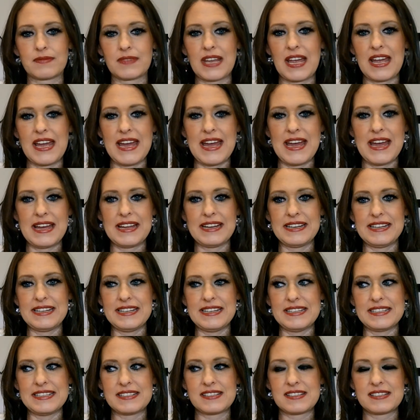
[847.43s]
And
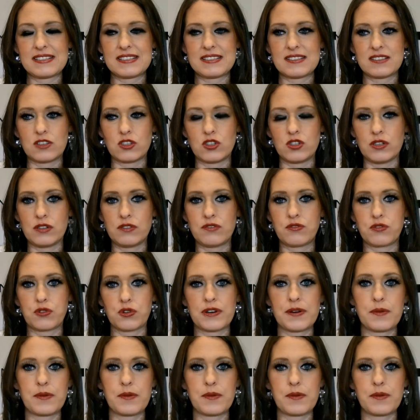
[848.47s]
it's good for